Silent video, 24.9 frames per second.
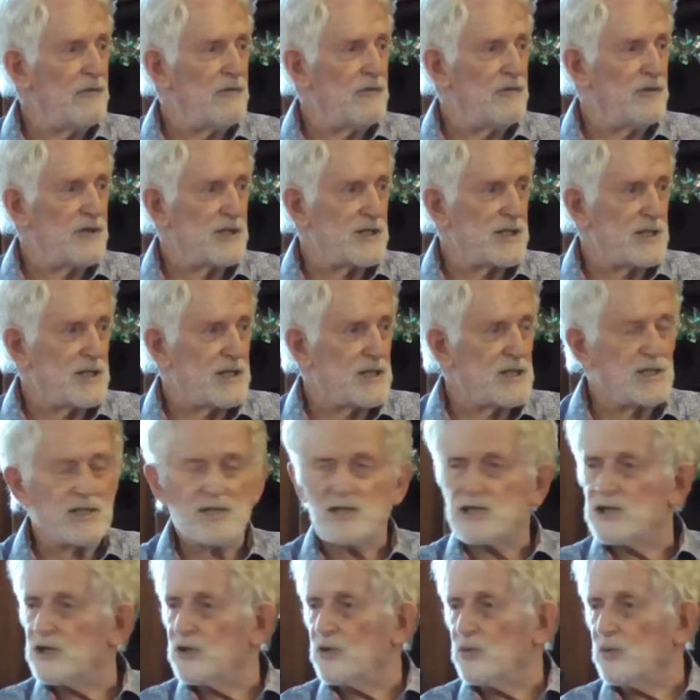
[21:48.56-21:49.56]
visits
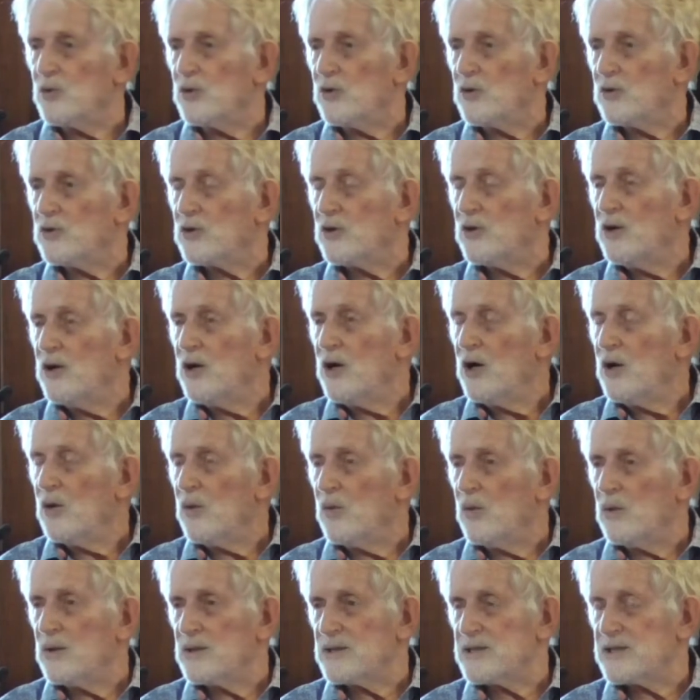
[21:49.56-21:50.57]
to the world
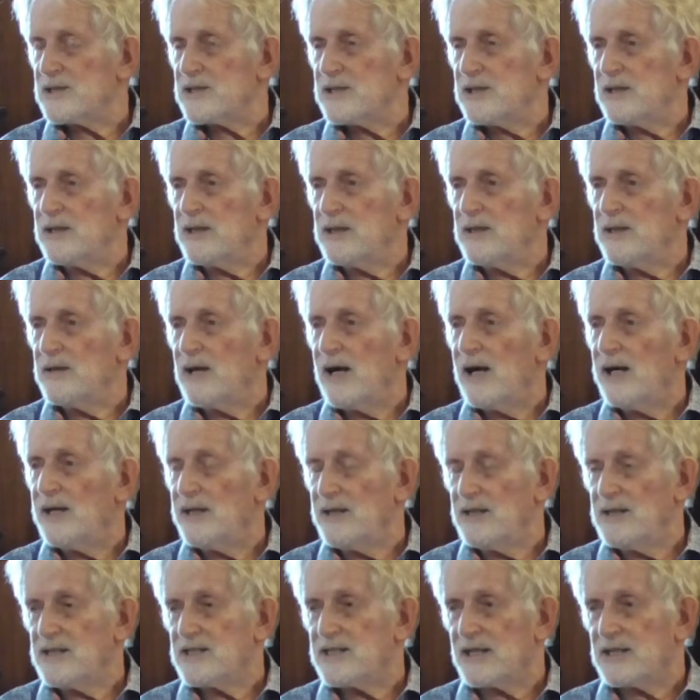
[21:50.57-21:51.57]
was in
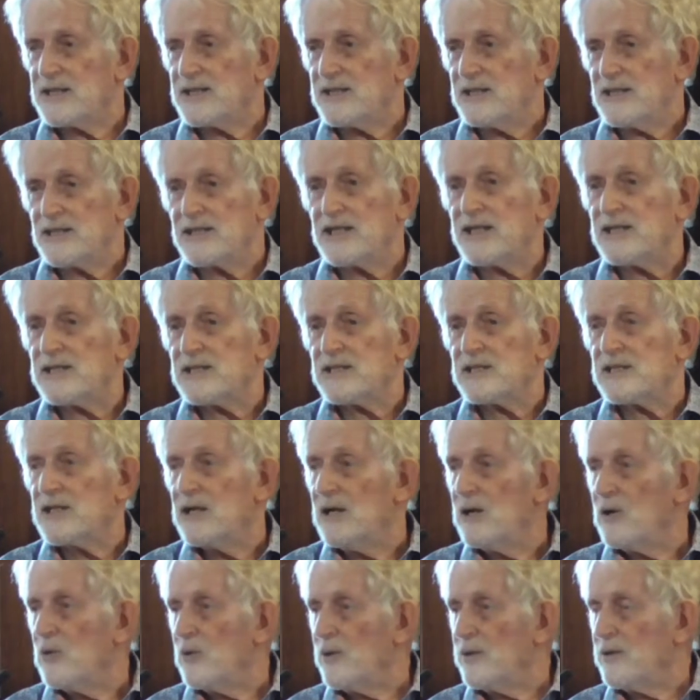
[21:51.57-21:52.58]
AD
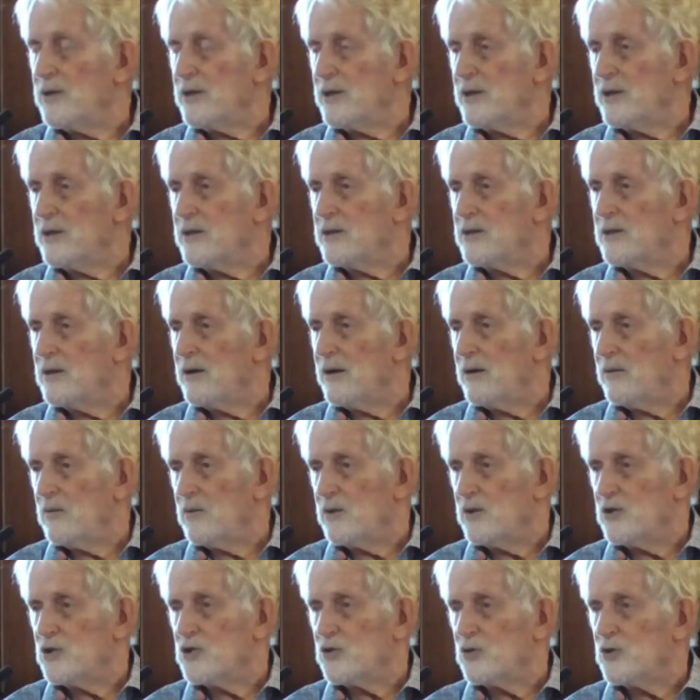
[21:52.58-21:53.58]
66
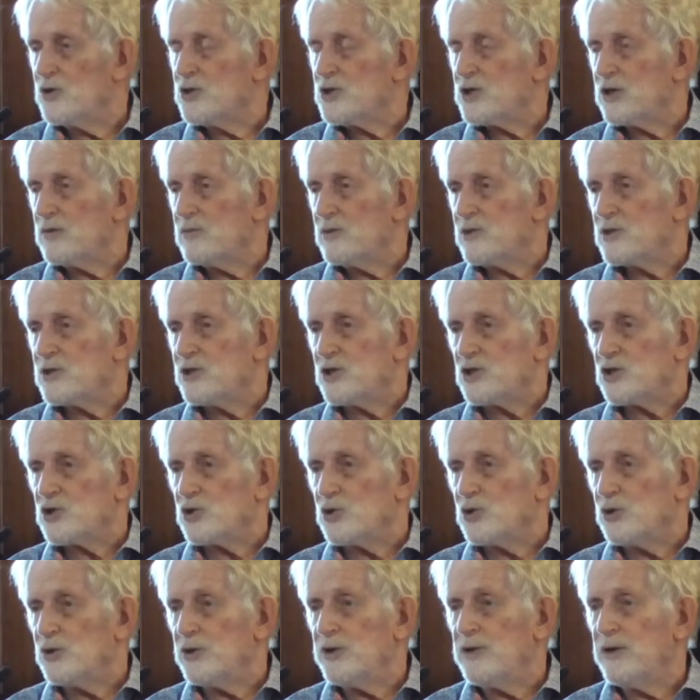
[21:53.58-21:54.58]
when Jerusalem was
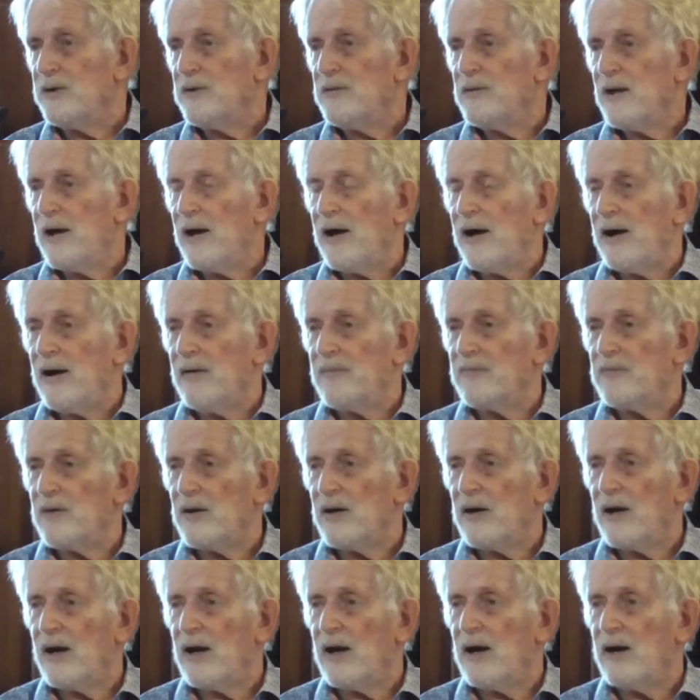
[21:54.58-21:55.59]
destroyed.
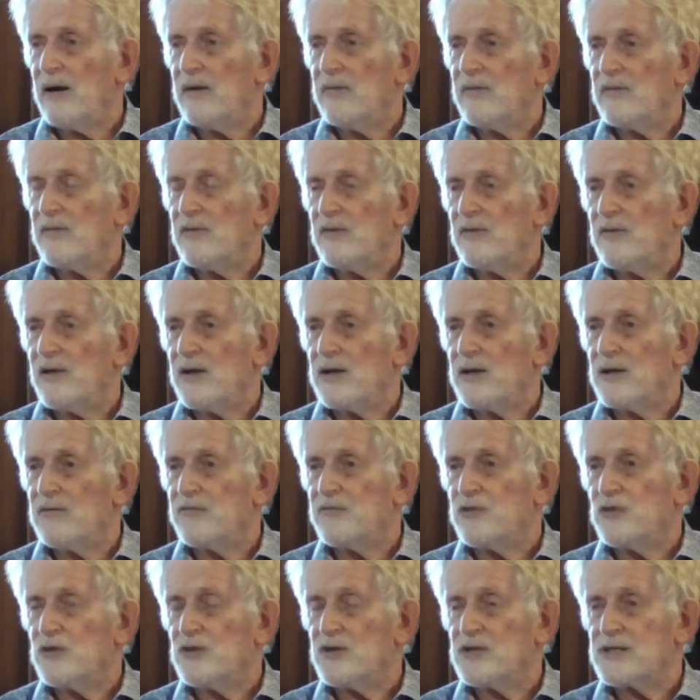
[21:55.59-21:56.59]
That a
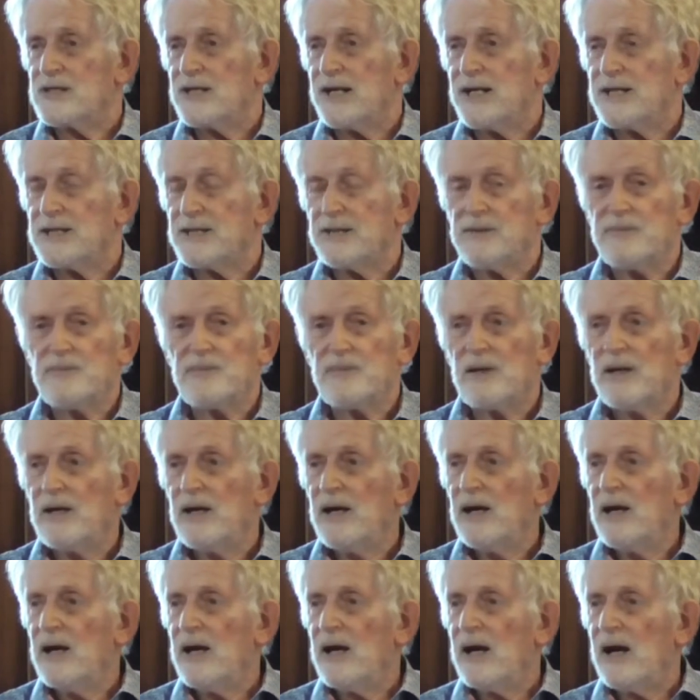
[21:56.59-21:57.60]
few years later,
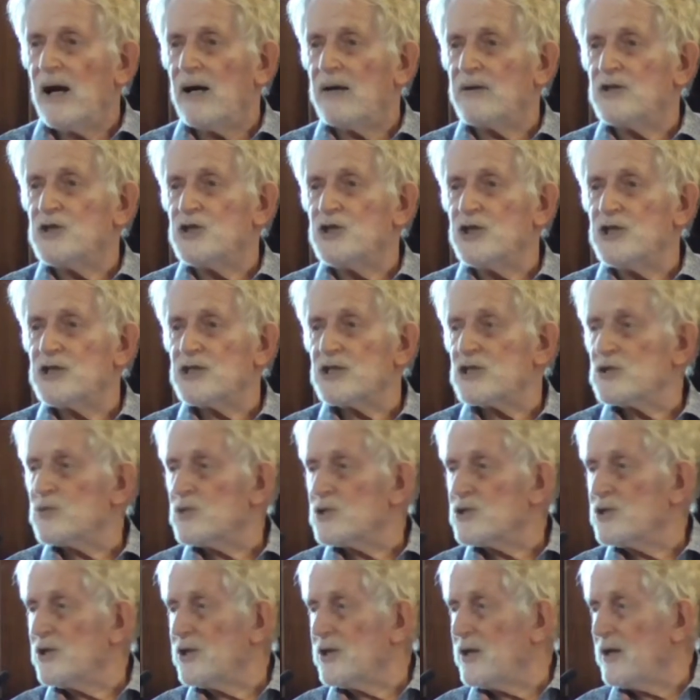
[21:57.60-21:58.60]
Jesus
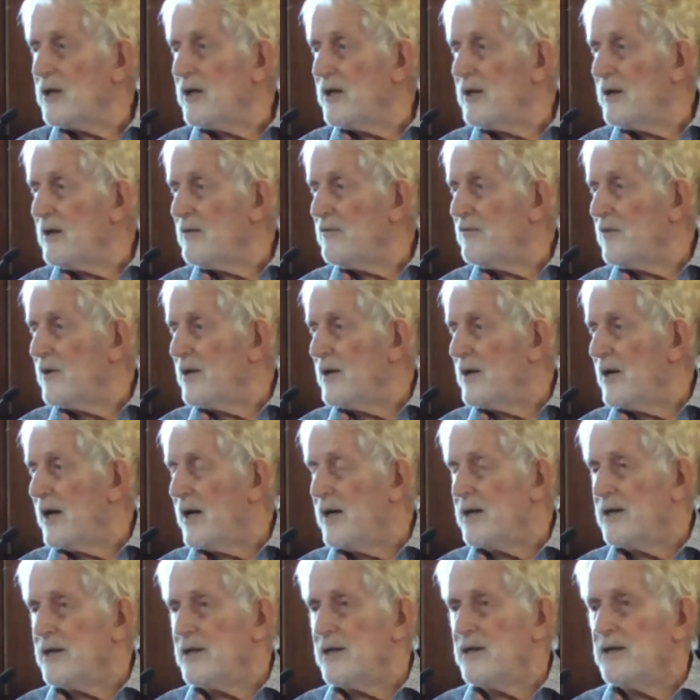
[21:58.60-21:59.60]
was not alive in
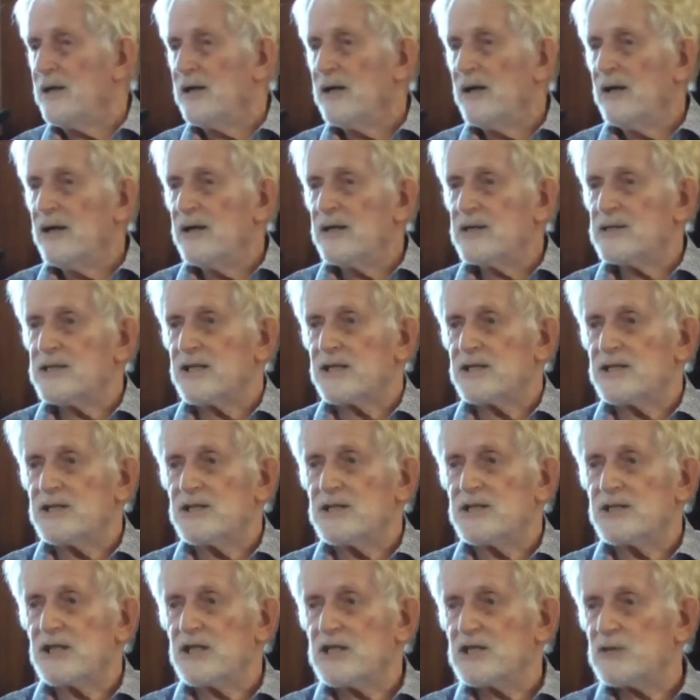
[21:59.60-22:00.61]
AD
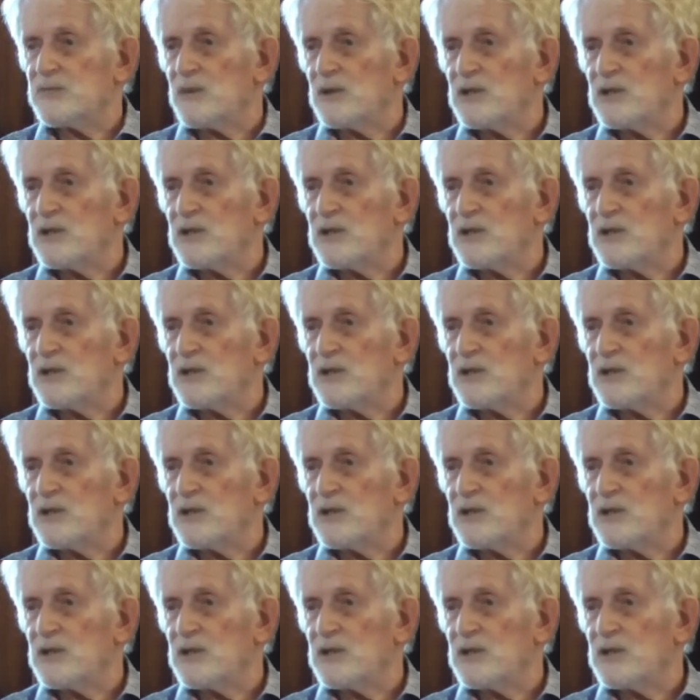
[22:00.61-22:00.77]
66